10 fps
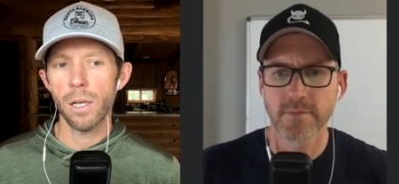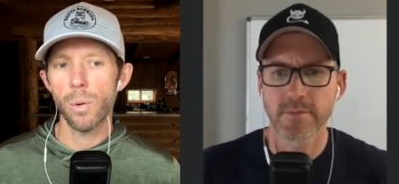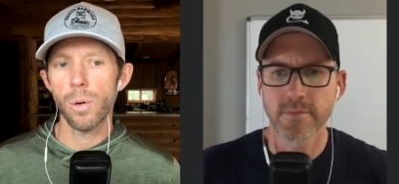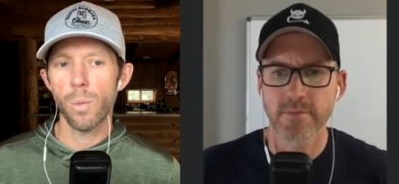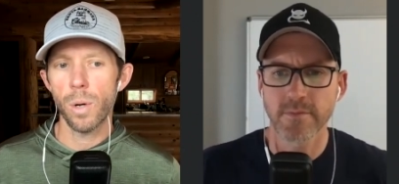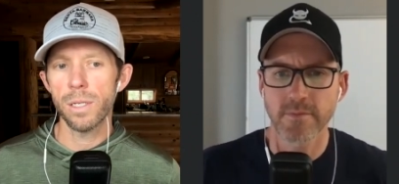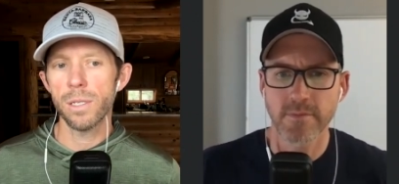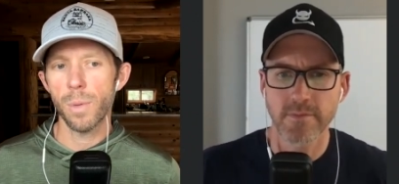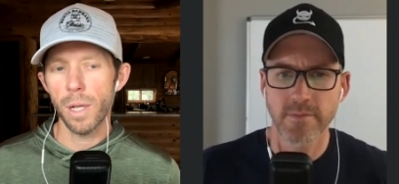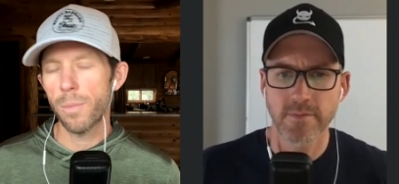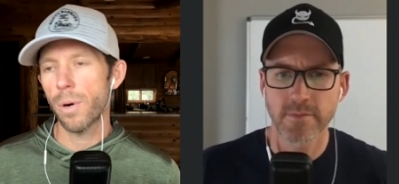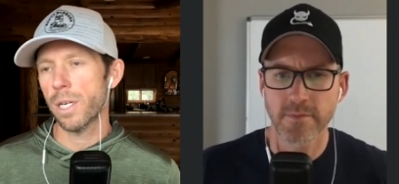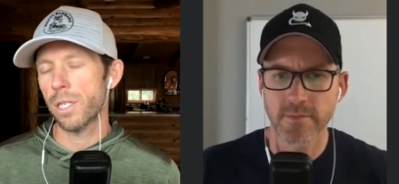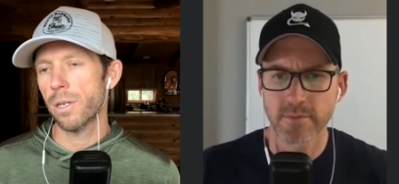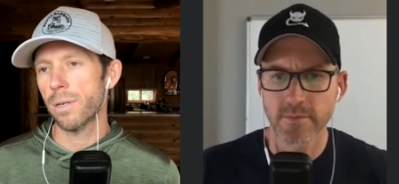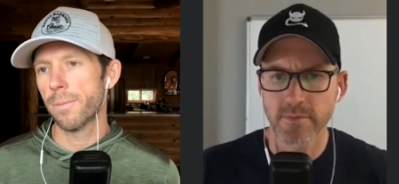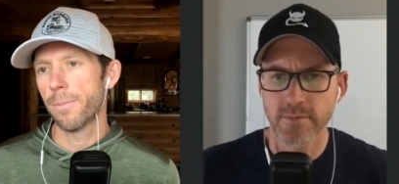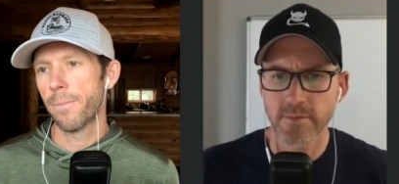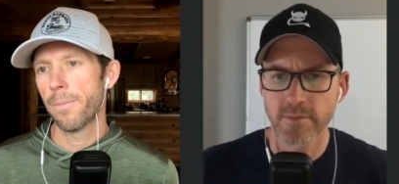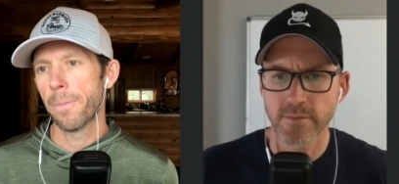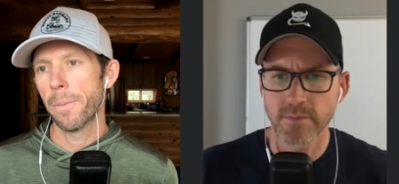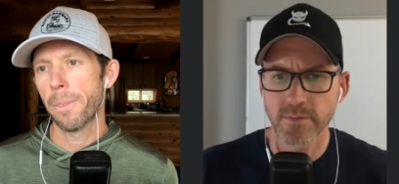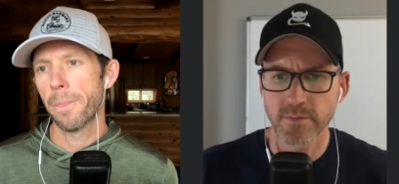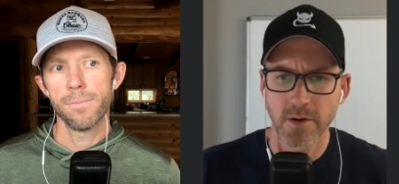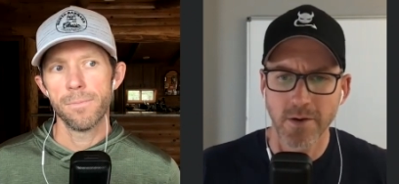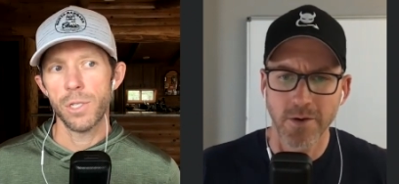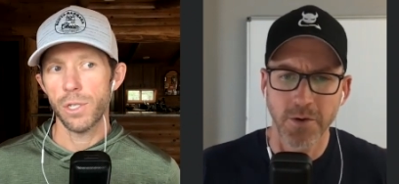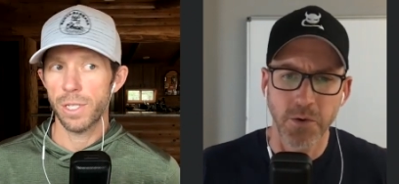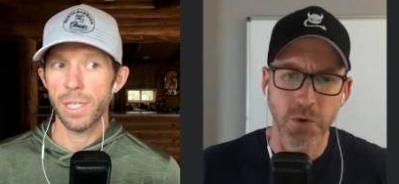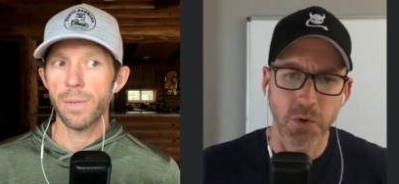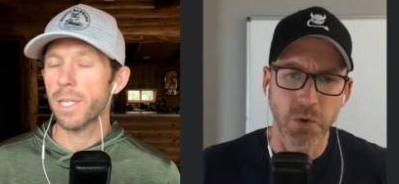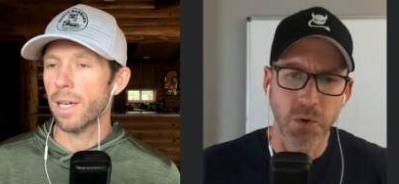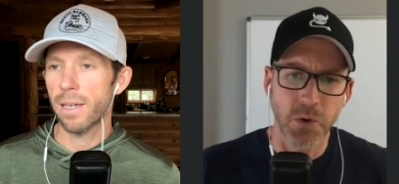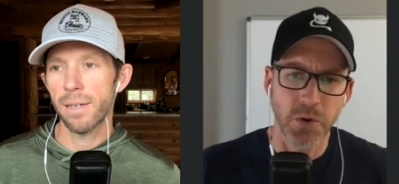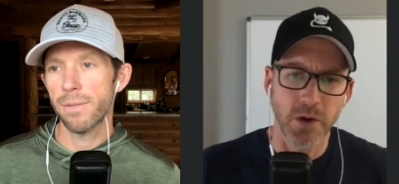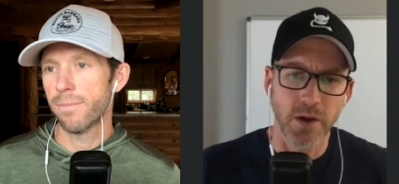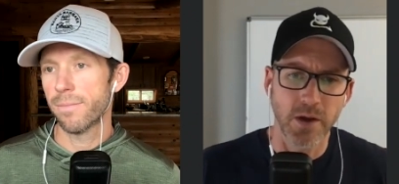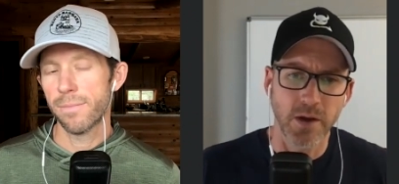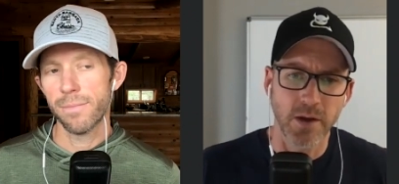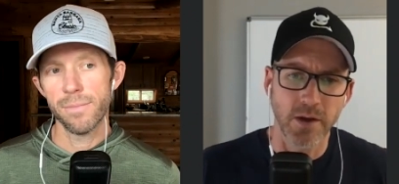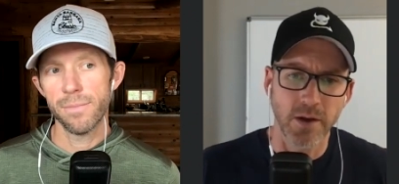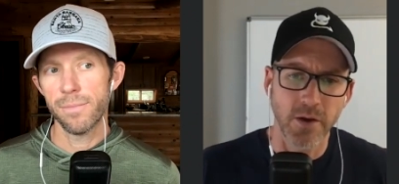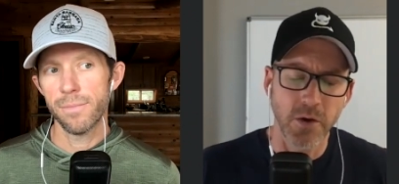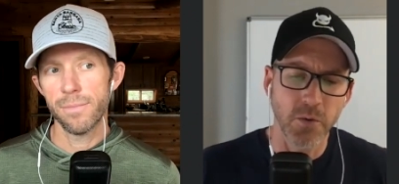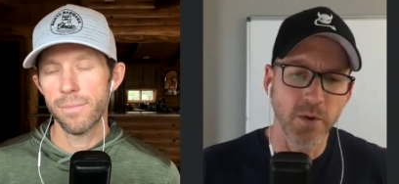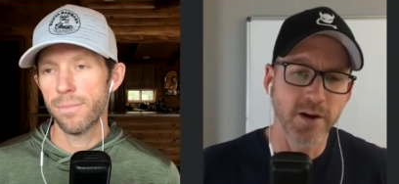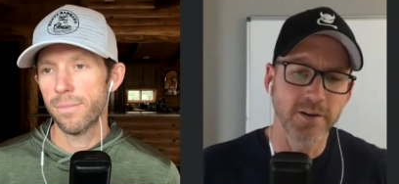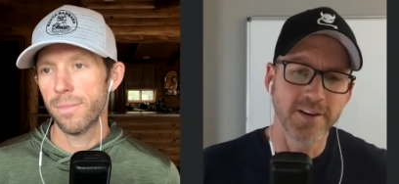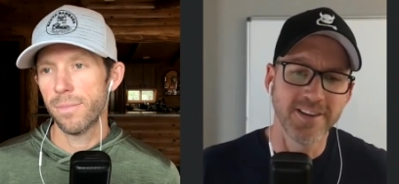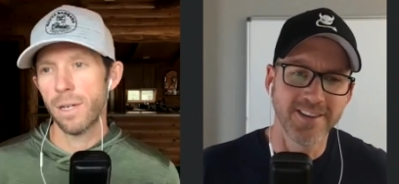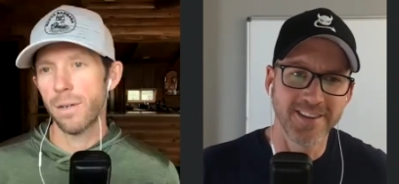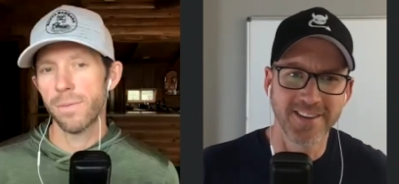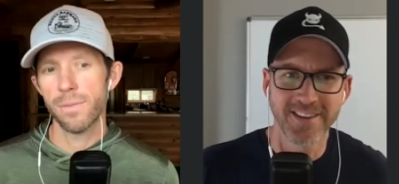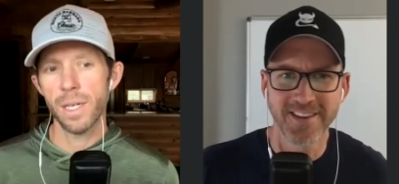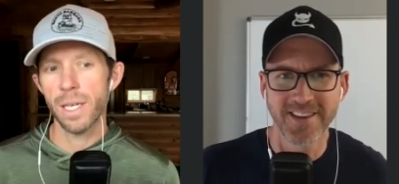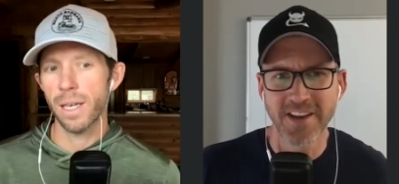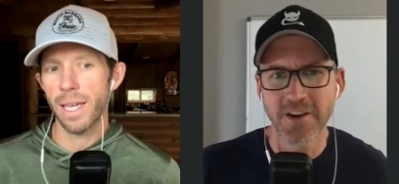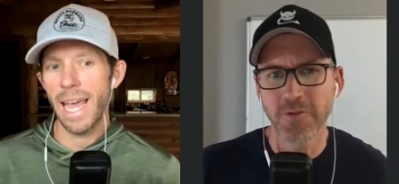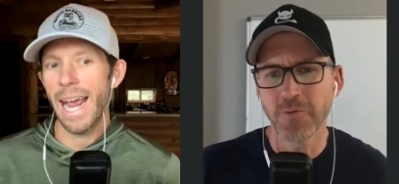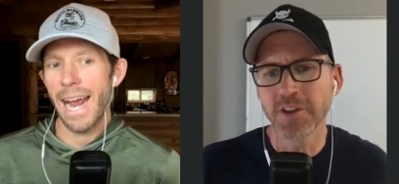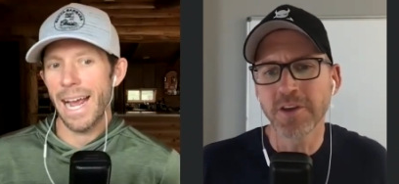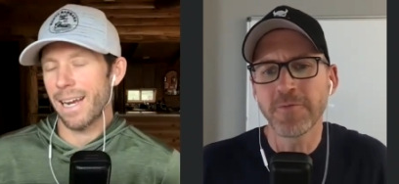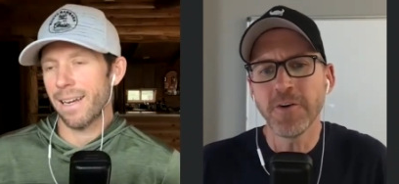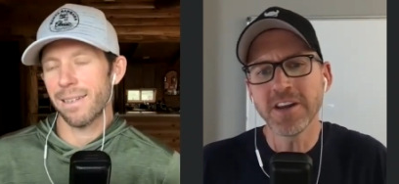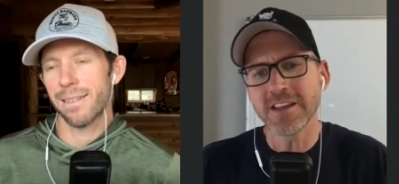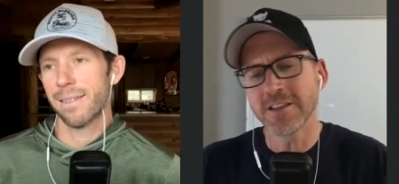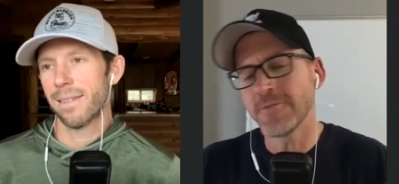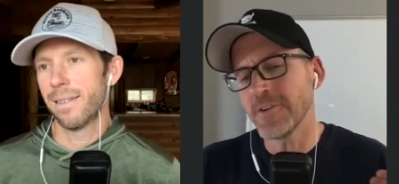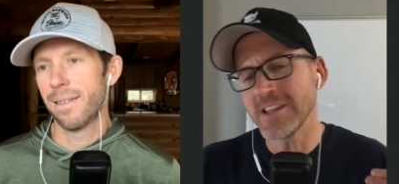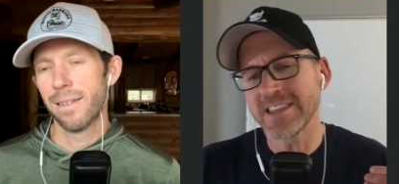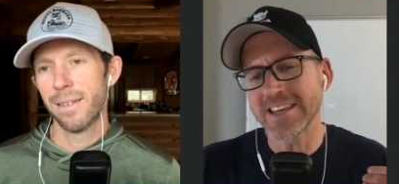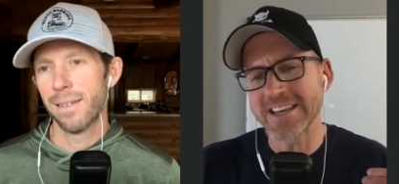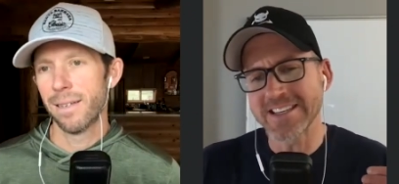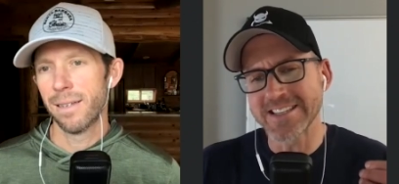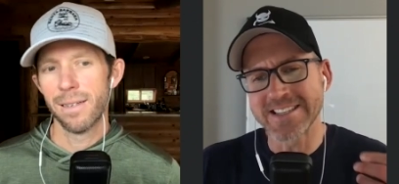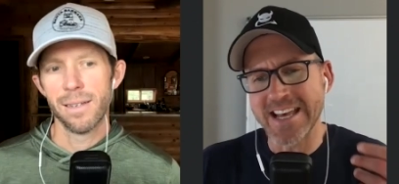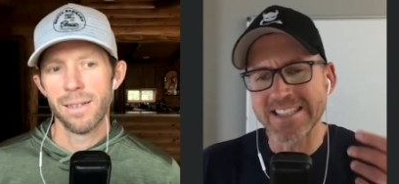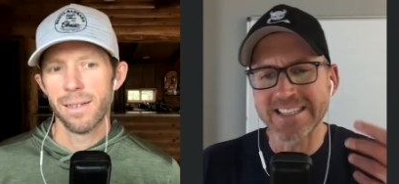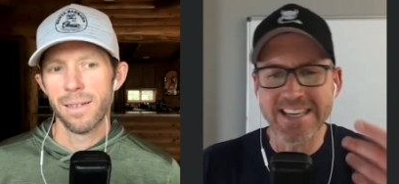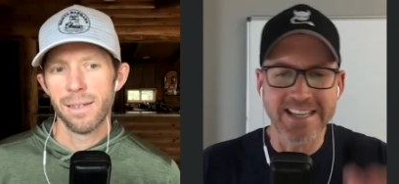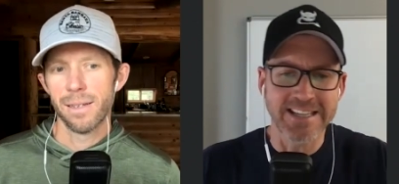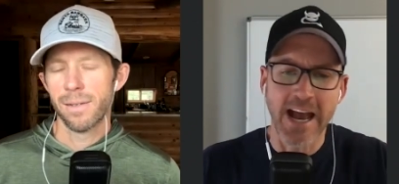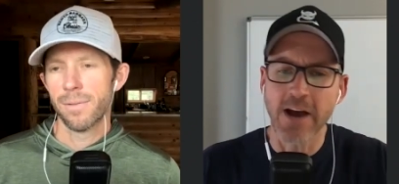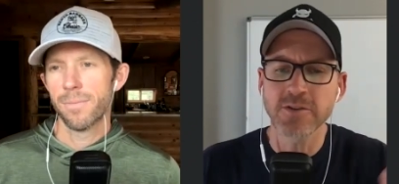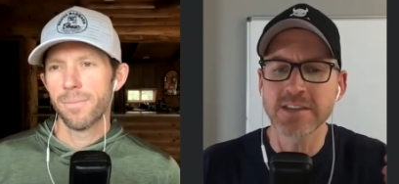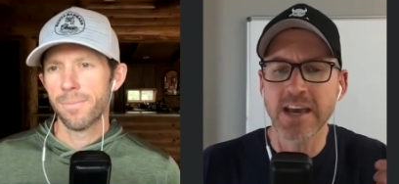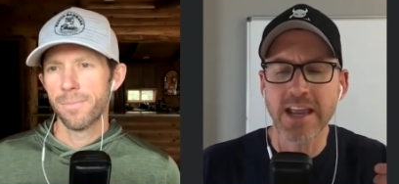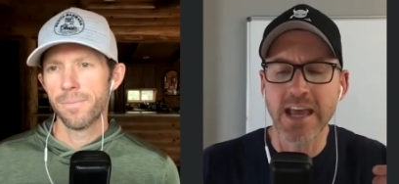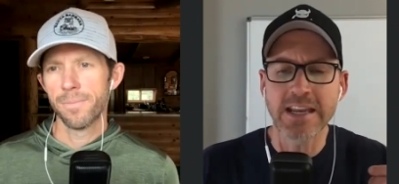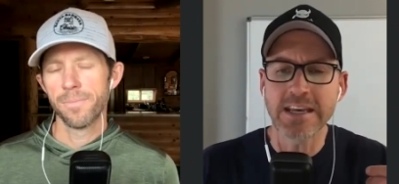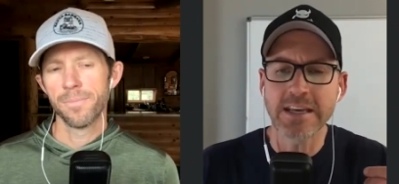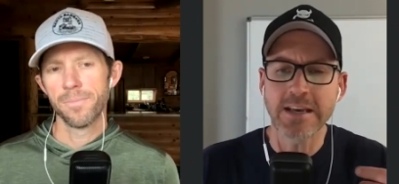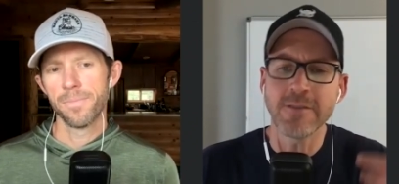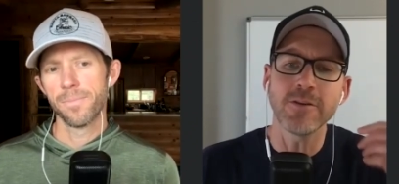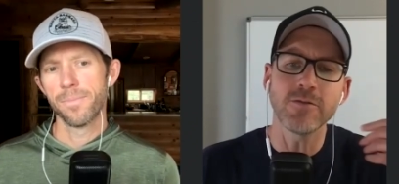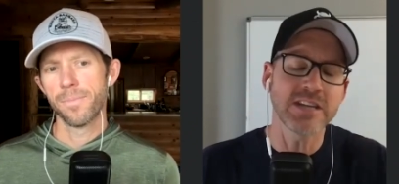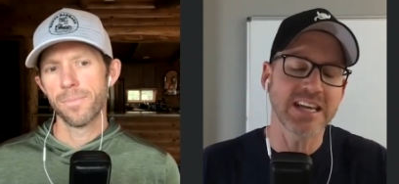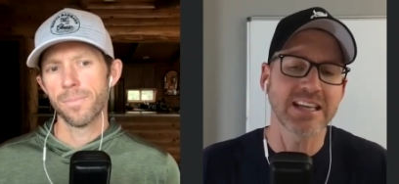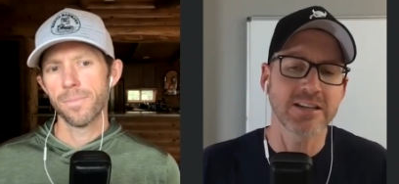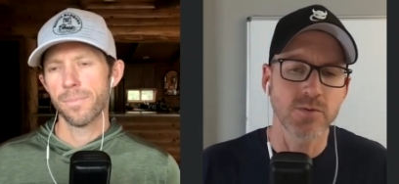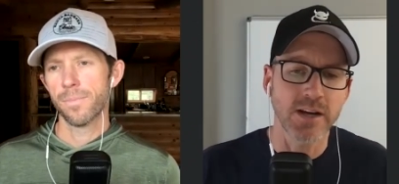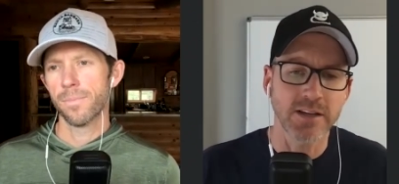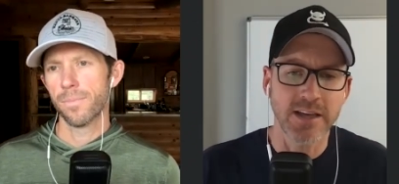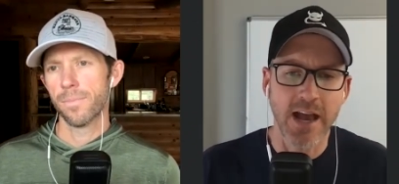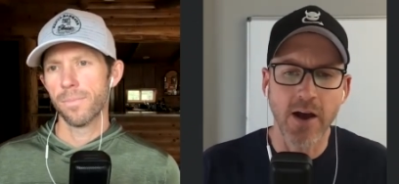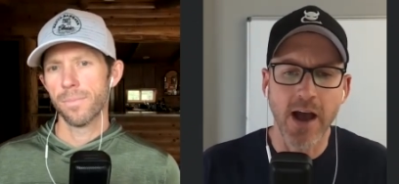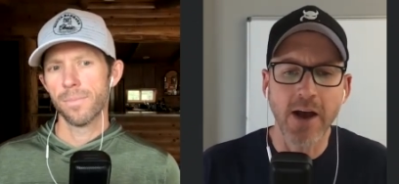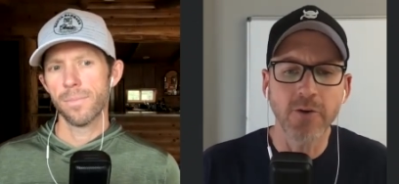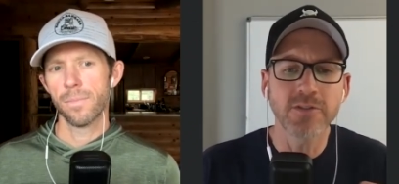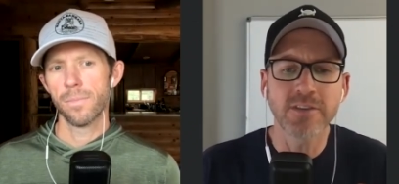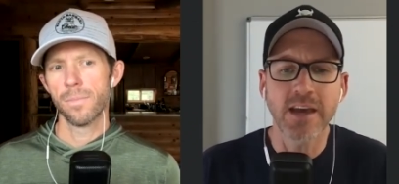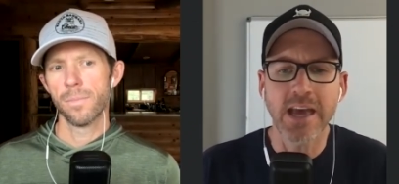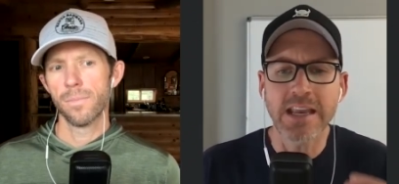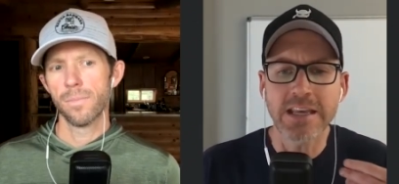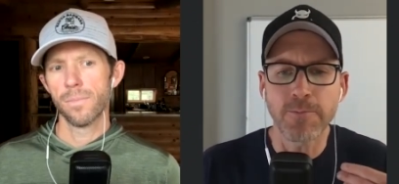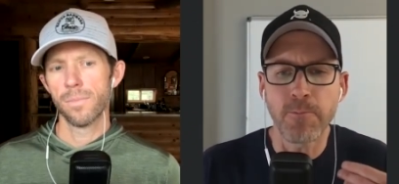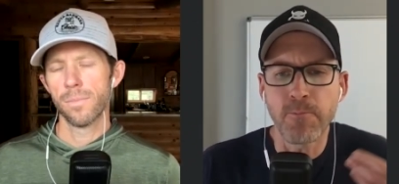Speaker 1: lower one's blood pressure. Sure seems like it. Well, you know, the, the
Speaker 2: can. Well, the funny, the funny thing is, is that's the, how is that any, even if you take that directly out, how is that any